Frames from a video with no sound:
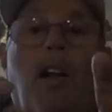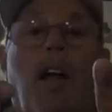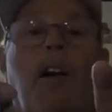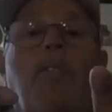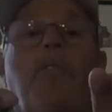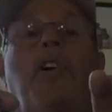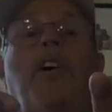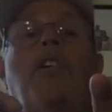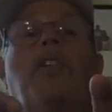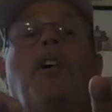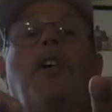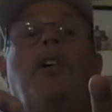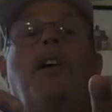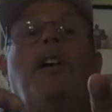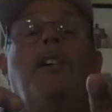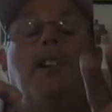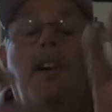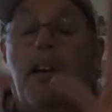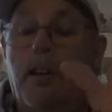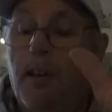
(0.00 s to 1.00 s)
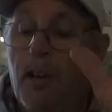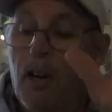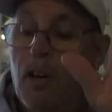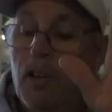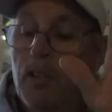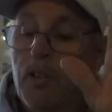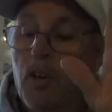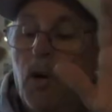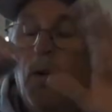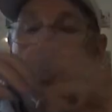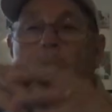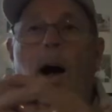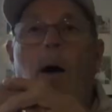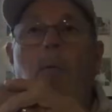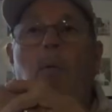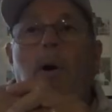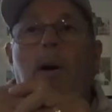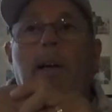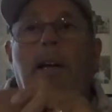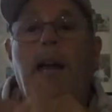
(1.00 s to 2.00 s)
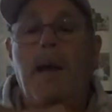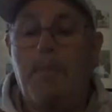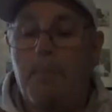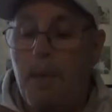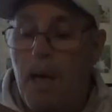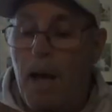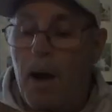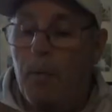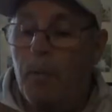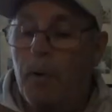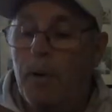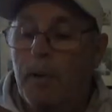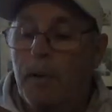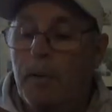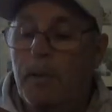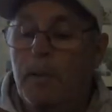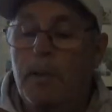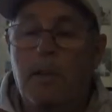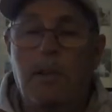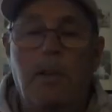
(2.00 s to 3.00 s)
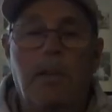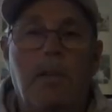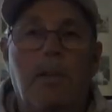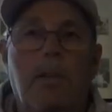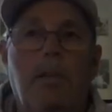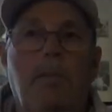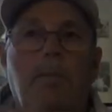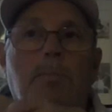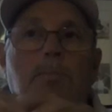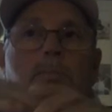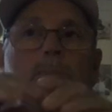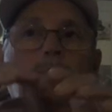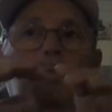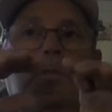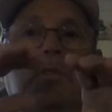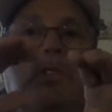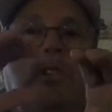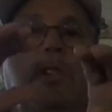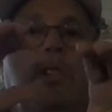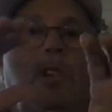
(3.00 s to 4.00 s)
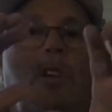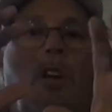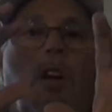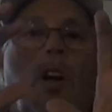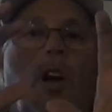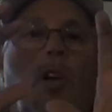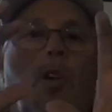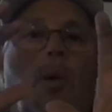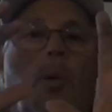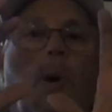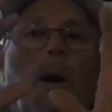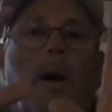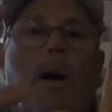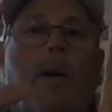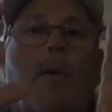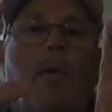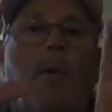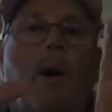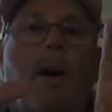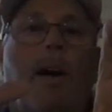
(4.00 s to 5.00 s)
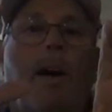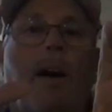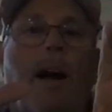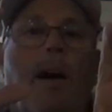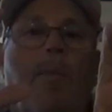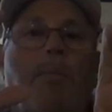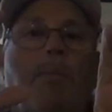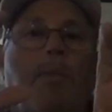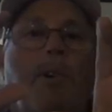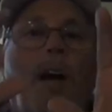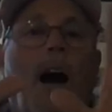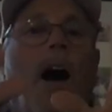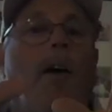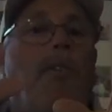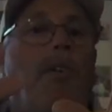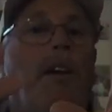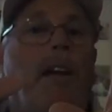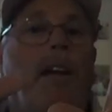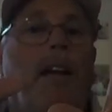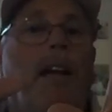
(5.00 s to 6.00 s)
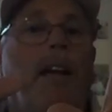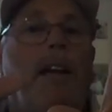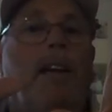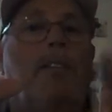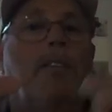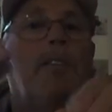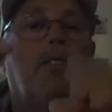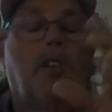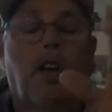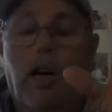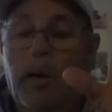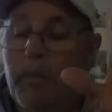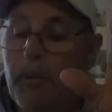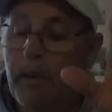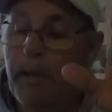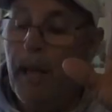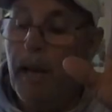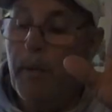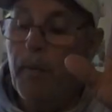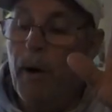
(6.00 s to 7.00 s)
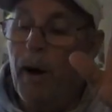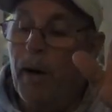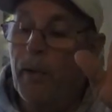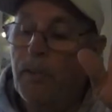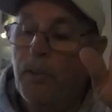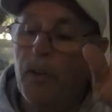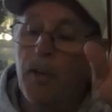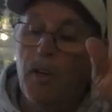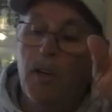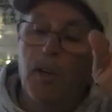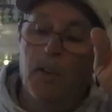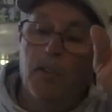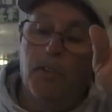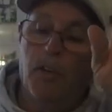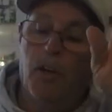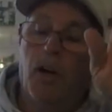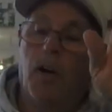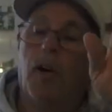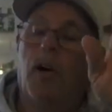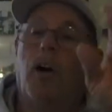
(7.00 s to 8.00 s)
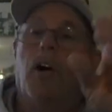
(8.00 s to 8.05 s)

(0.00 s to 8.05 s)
lot of fish on this year, so I want to keep that one to where I'm confident in it tournament day wise. So